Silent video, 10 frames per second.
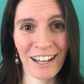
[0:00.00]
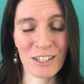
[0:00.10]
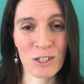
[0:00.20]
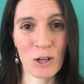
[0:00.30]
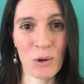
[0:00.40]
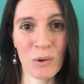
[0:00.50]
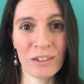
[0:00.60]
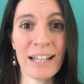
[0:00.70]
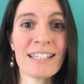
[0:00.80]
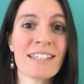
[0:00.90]
And so
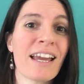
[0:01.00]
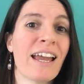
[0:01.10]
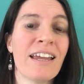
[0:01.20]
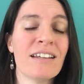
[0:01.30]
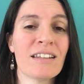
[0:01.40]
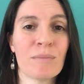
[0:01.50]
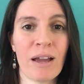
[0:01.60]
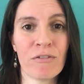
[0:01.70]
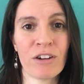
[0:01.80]
let's say that my